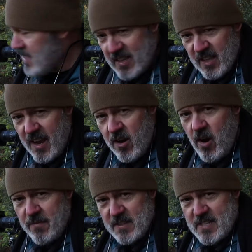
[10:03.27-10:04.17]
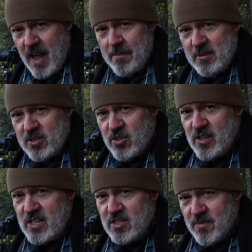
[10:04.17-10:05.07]
glare off the top of the
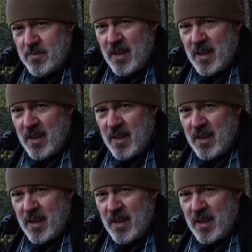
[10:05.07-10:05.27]
trees from the